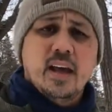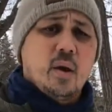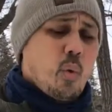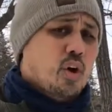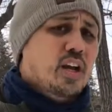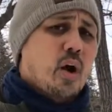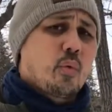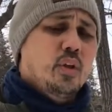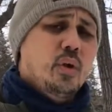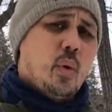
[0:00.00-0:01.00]
And it worked
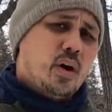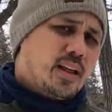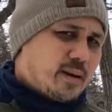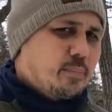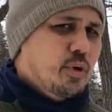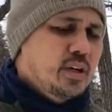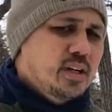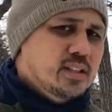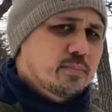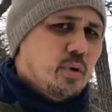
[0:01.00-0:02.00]
out really well at a pretty
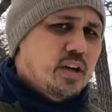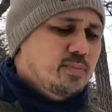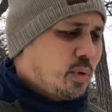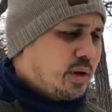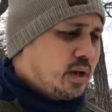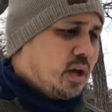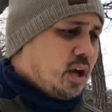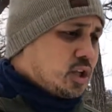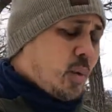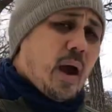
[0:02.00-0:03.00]
decent price point.
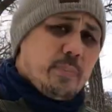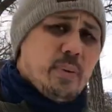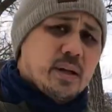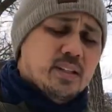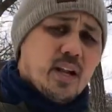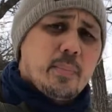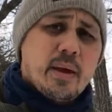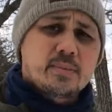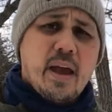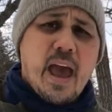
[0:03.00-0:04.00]
So I picked it up
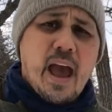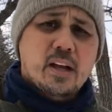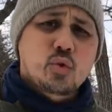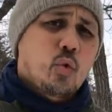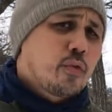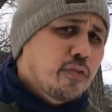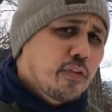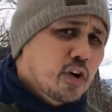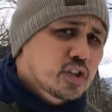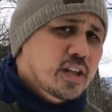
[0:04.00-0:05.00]
as my actual
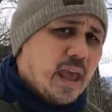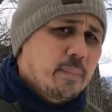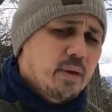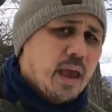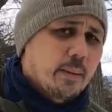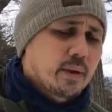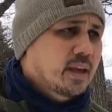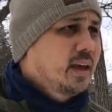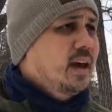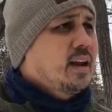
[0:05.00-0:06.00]
first camping
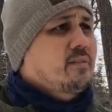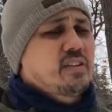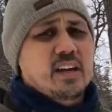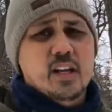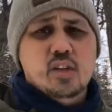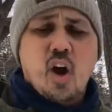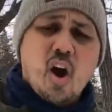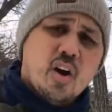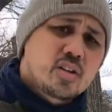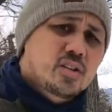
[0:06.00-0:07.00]
hammock, and I've taken it to
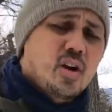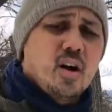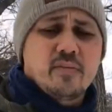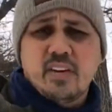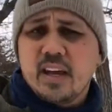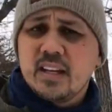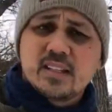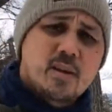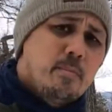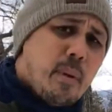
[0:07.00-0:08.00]
Arkansas, I've taken
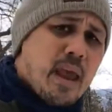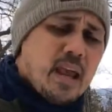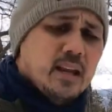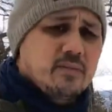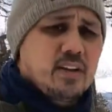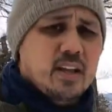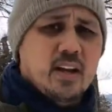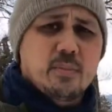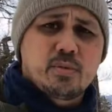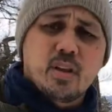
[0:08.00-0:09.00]
it to Maine, I've taken
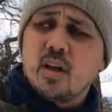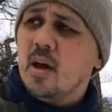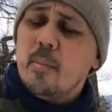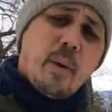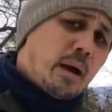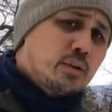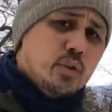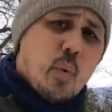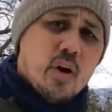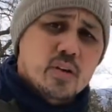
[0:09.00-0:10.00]
it up to the
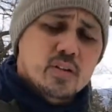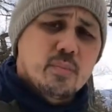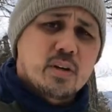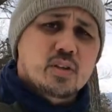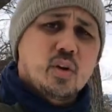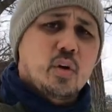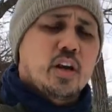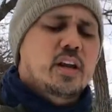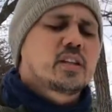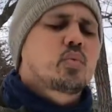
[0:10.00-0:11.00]
boundary waters in
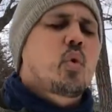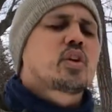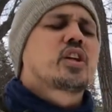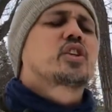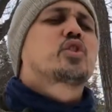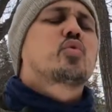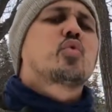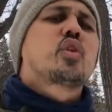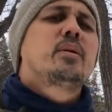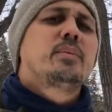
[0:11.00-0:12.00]
Minnesota, and it's worked
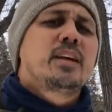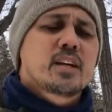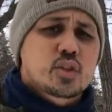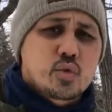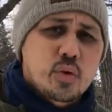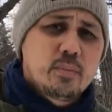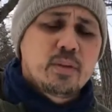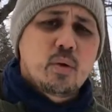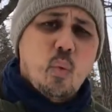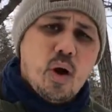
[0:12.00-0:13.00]
extremely,
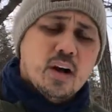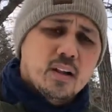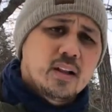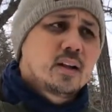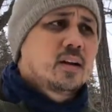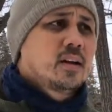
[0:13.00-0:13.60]
extremely well.